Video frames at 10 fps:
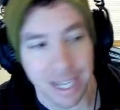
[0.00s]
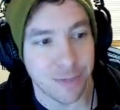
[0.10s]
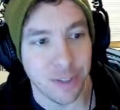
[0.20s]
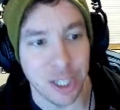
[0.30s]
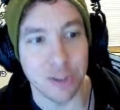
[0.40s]

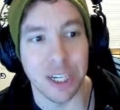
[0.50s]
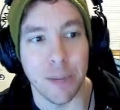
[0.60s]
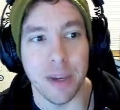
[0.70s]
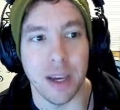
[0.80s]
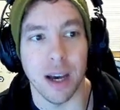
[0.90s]
video is going to
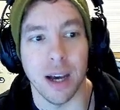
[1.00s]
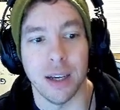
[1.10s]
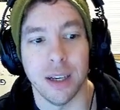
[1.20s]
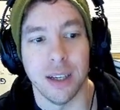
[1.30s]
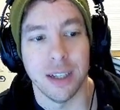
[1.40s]
be
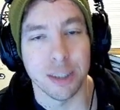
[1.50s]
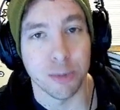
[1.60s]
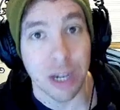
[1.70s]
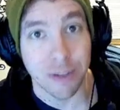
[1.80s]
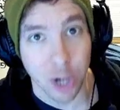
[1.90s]
some
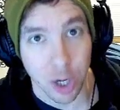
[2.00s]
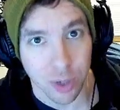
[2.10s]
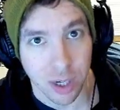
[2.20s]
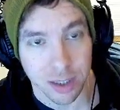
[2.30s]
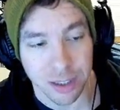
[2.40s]
Travencall
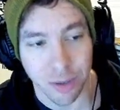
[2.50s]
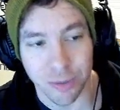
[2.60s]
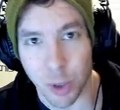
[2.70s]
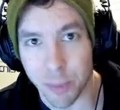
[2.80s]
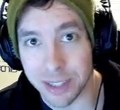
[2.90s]
runs, so
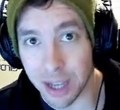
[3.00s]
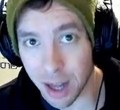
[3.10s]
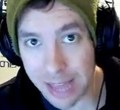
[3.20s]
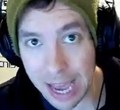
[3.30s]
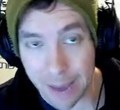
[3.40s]
don't miss out
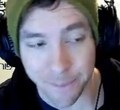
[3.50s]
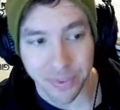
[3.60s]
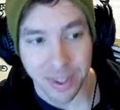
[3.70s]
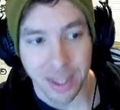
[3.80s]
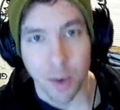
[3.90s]
on that.
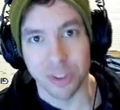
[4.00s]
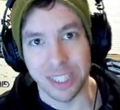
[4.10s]
We'll see you